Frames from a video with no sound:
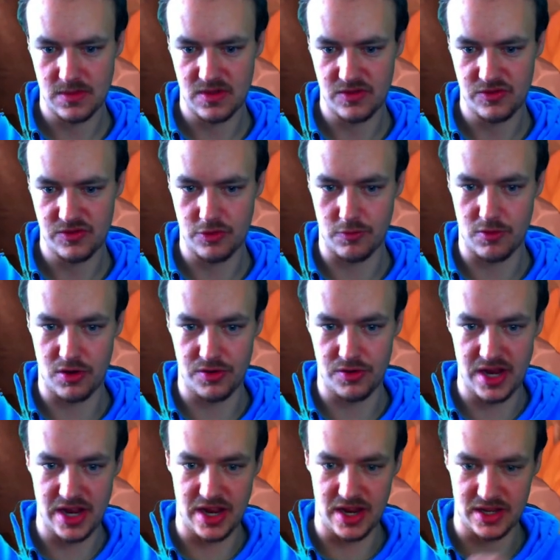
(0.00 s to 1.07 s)

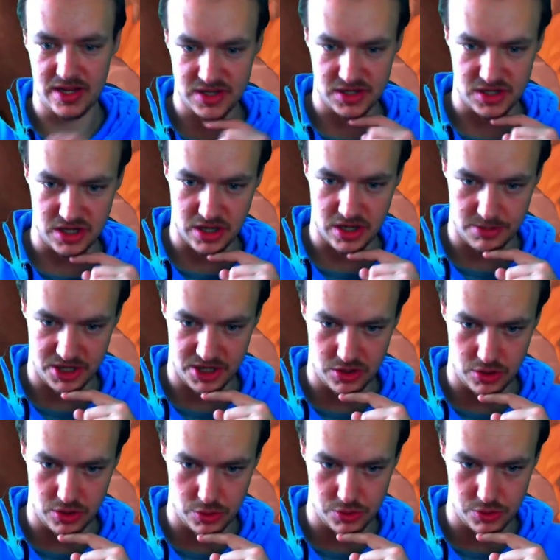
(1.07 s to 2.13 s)
Tyrande, yeah, that's actually going to be
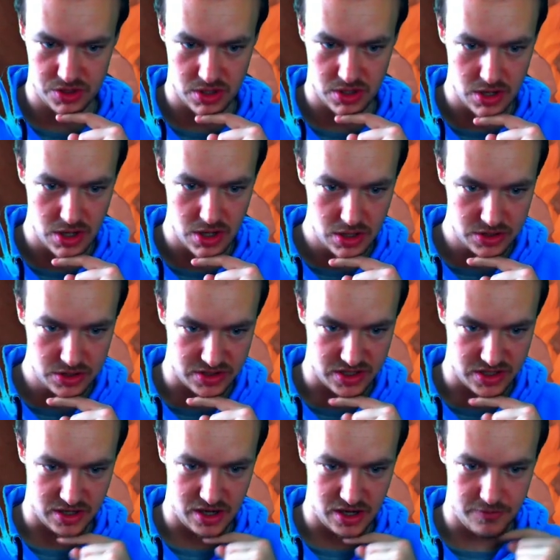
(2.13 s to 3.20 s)
huge. So
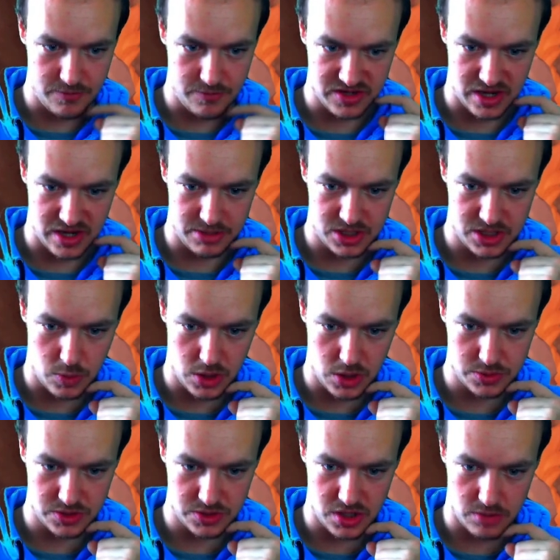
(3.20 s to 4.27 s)
attack the leftmost enemy twice,
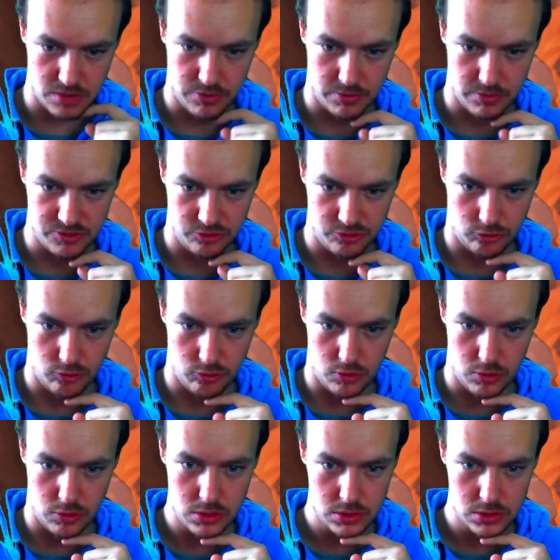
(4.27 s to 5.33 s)
which is going to pop Trigore.
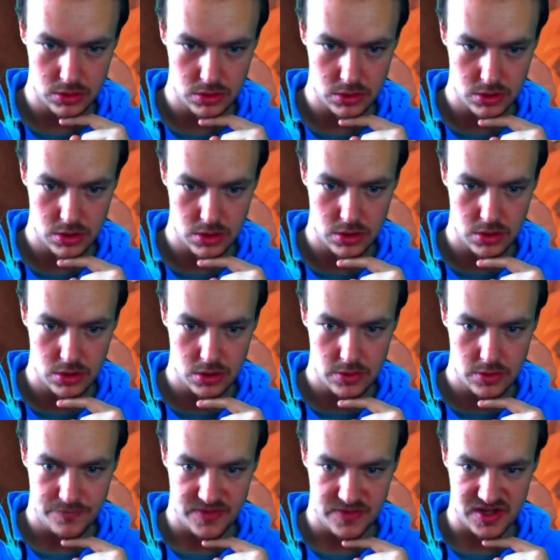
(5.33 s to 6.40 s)

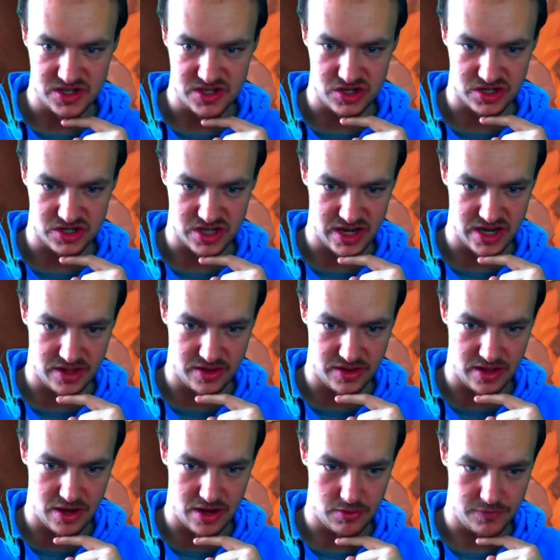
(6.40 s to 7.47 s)
This is just going to hit
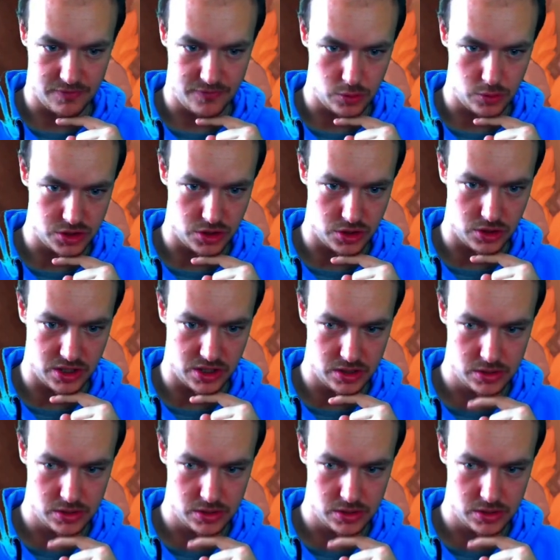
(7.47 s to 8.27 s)
there, unfortunately.